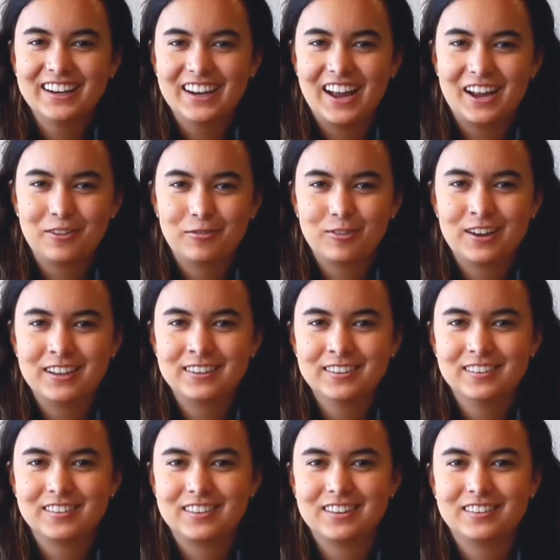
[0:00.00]
Hi
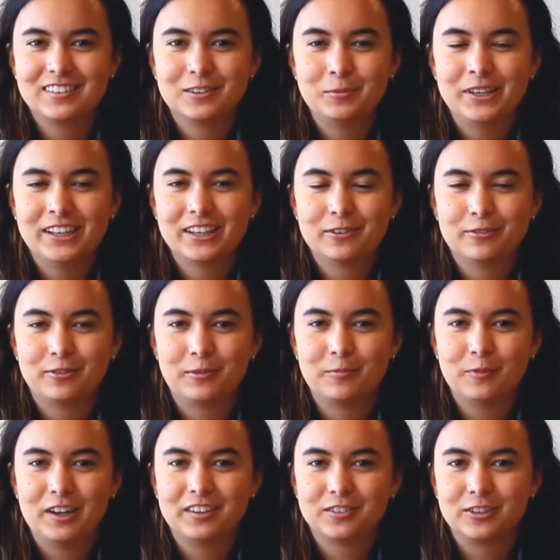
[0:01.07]
friends, this is Mika from
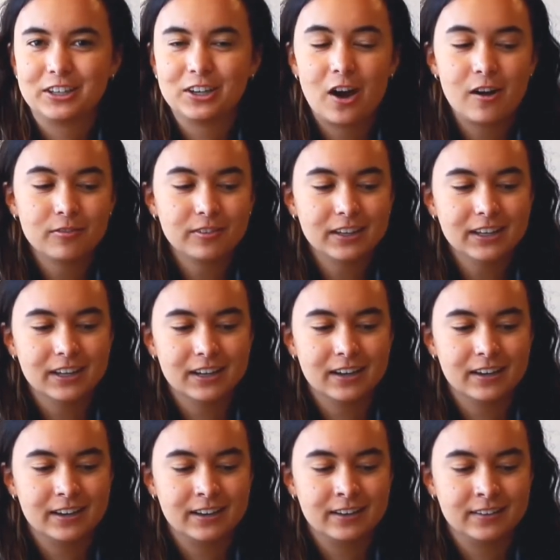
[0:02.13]
Race Street Coffee,
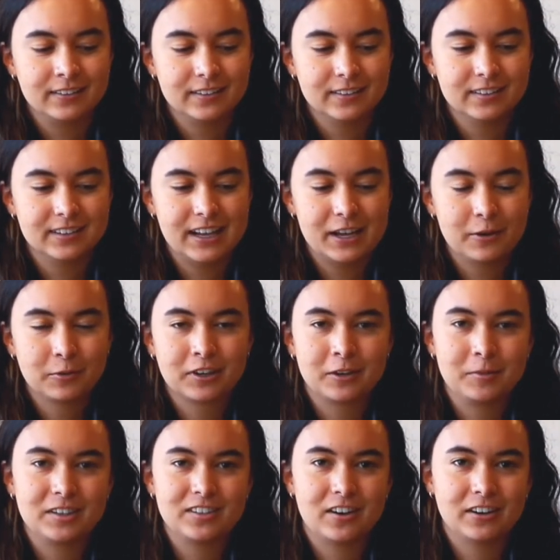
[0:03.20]
and today we're going to
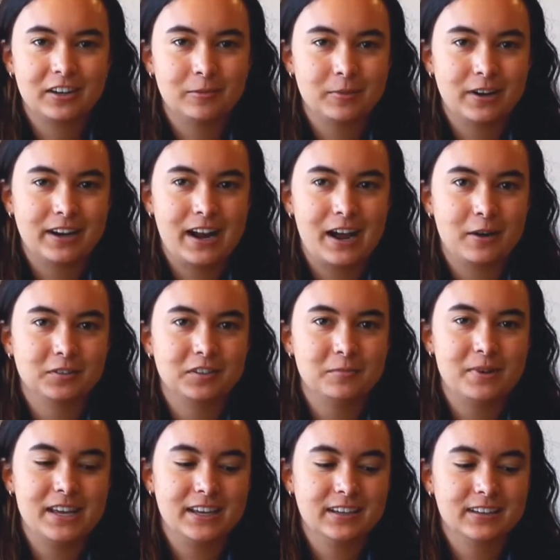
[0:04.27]
be talking about how to
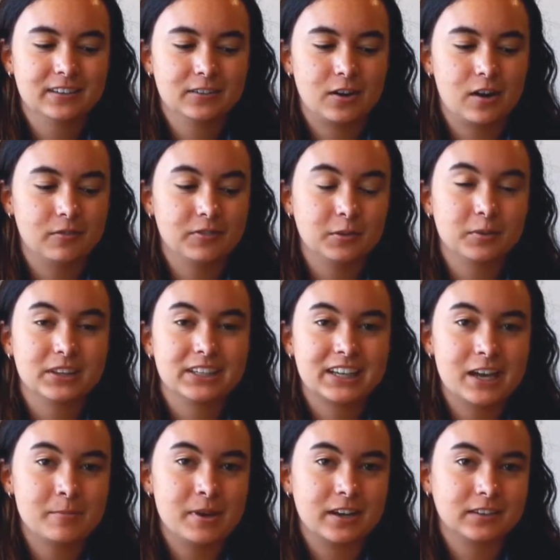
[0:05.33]
make coffee with a
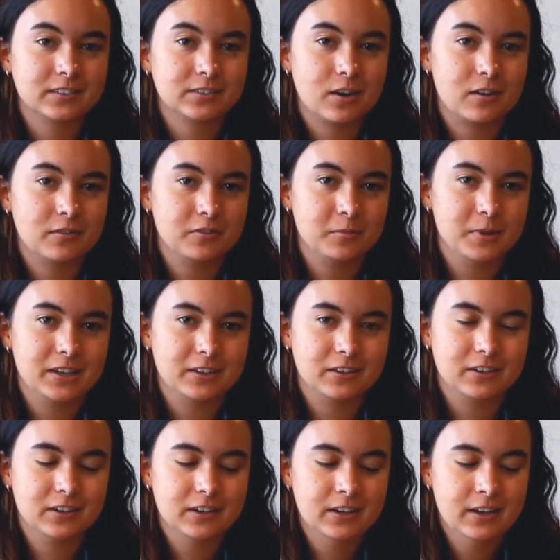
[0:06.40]
Chemex coffee
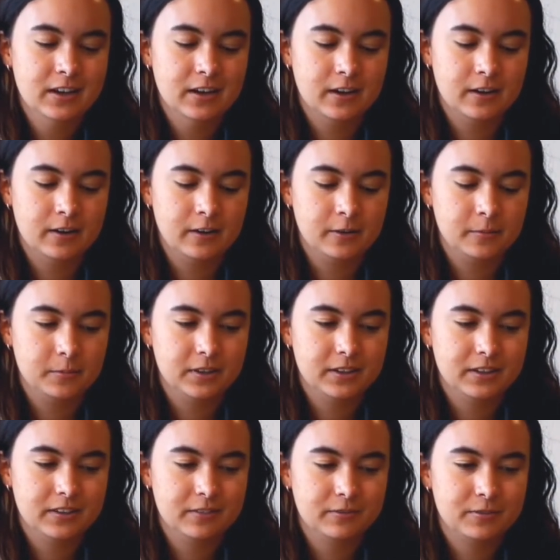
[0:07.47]
maker.
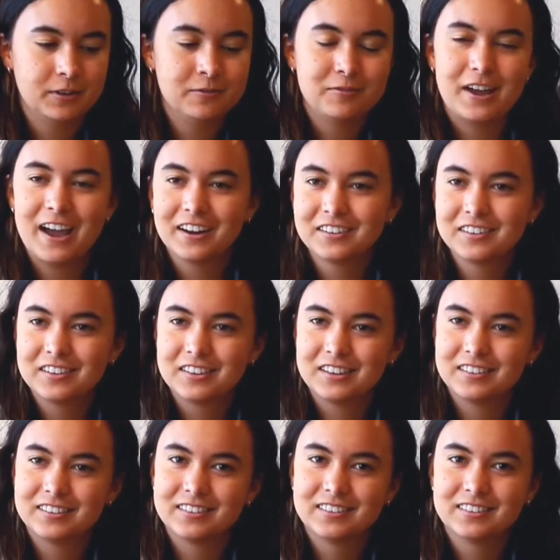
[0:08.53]
Fun fact,
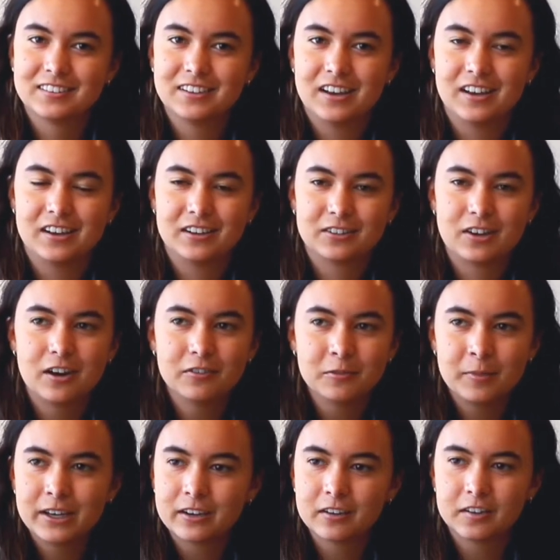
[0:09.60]
this coffee
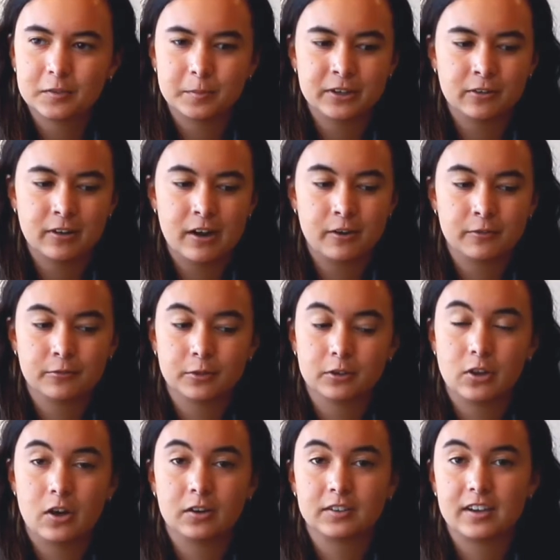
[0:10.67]
maker has been around for a
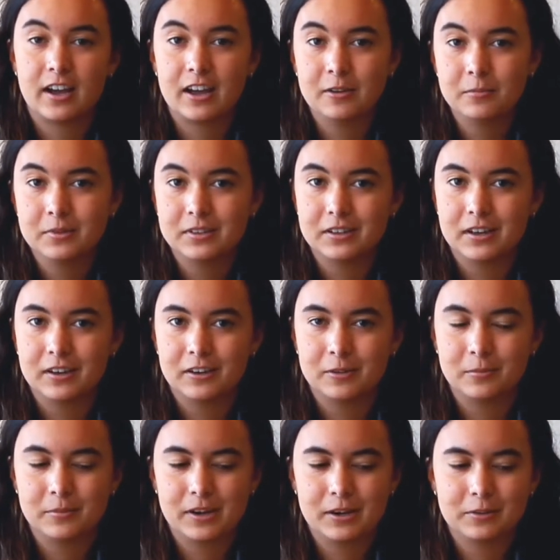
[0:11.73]
long time.
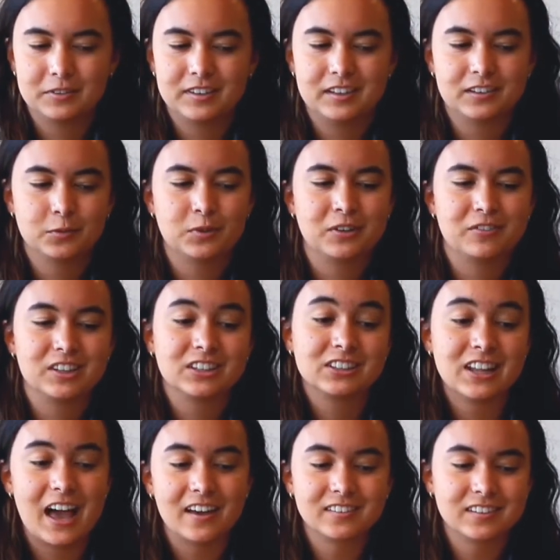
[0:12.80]
I would say it's one of the
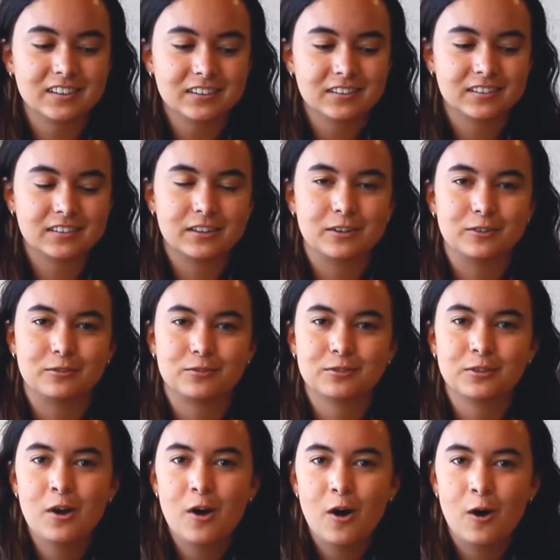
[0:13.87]
classics of
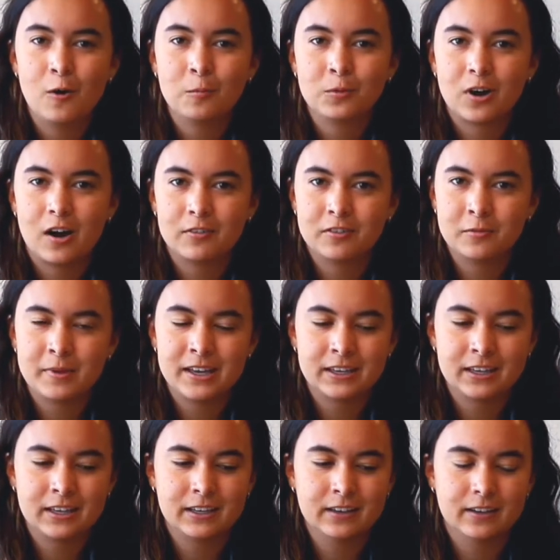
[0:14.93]
home coffee
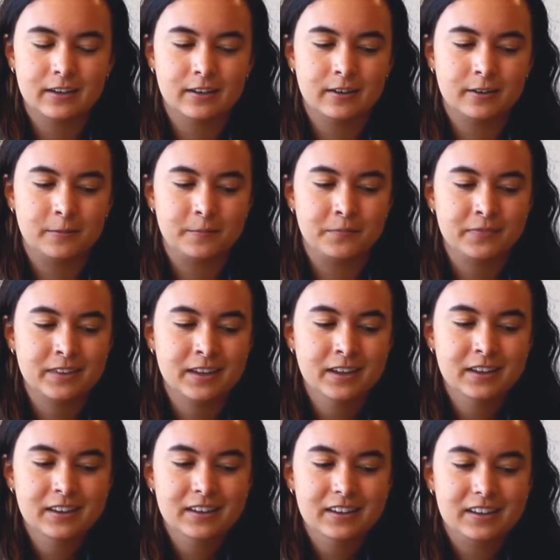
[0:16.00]
making.
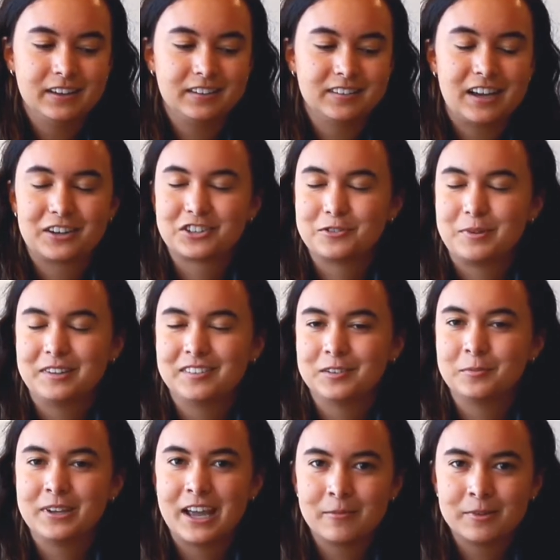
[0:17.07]
It's actually made
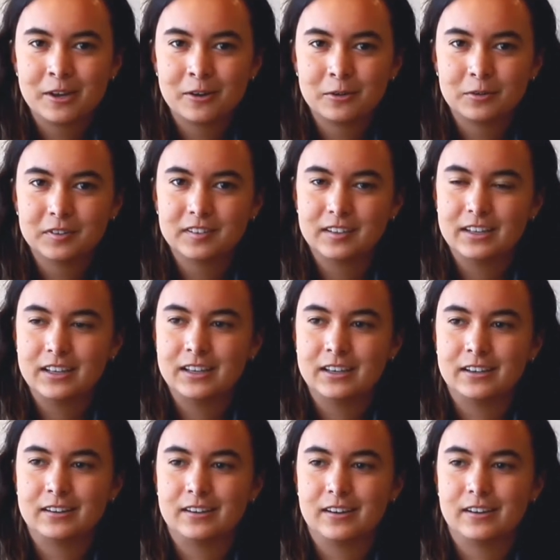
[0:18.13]
some cameos
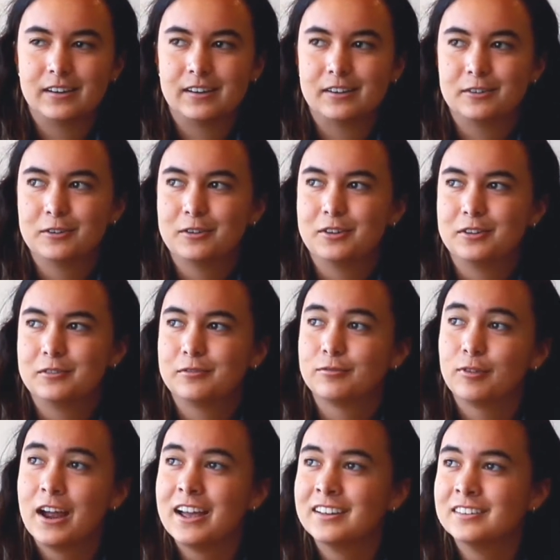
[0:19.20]
in
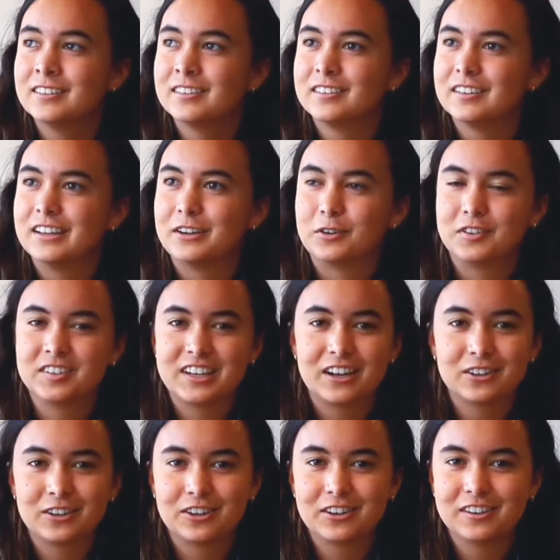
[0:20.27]
Friends,
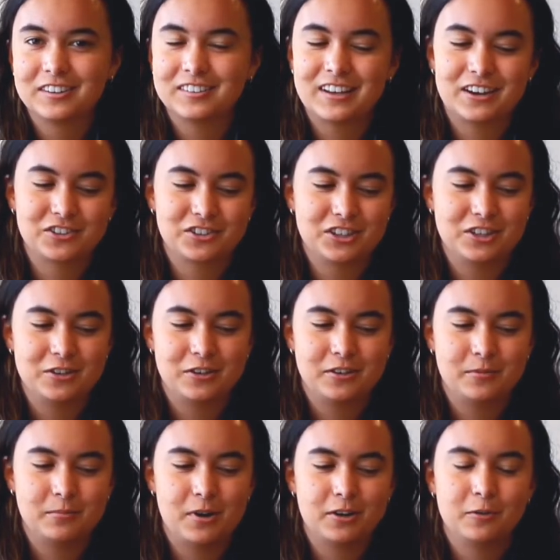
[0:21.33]
Interstellar. It's actually in the
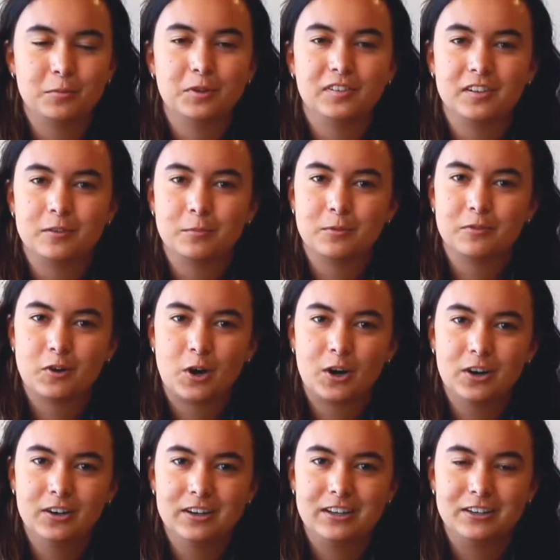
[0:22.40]
Modern Museum of
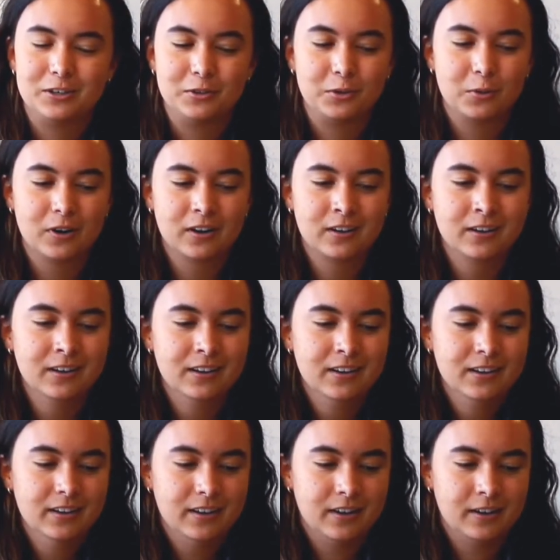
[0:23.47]
Art in New York.
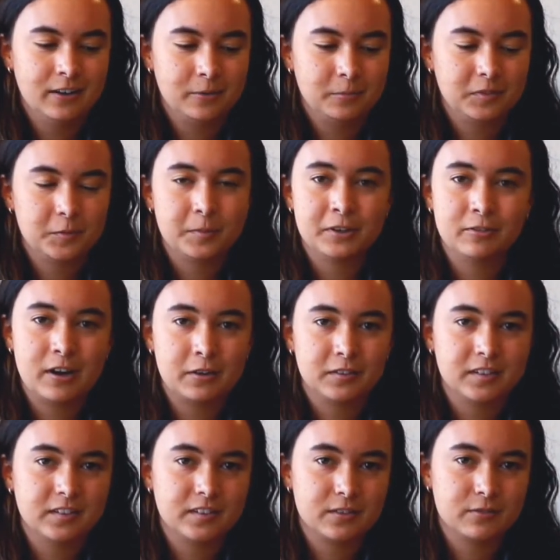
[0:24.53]
It's been around
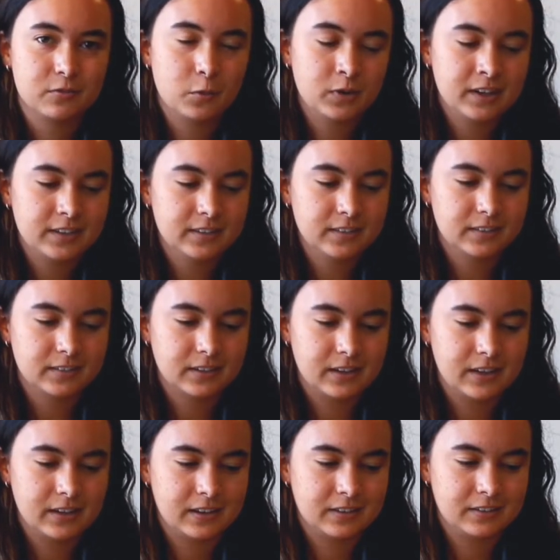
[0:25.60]
since the 40s,
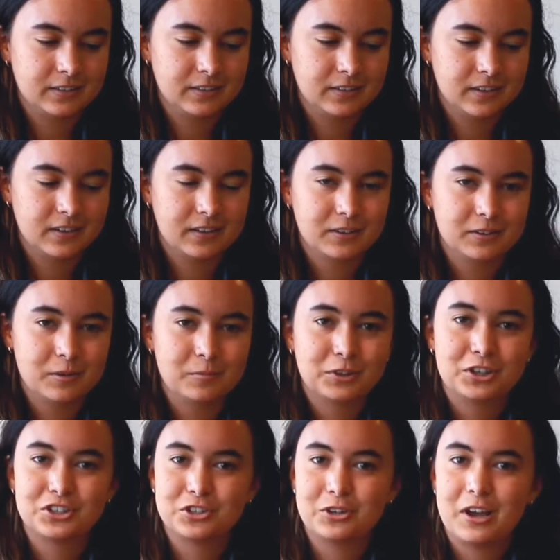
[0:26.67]
and I'm
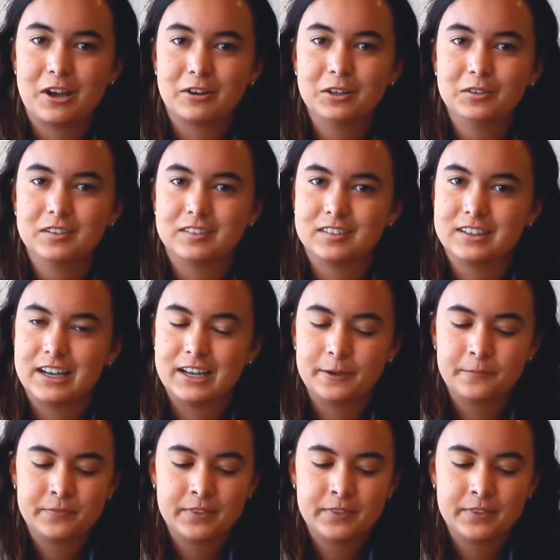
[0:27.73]
going to show you how to use it today.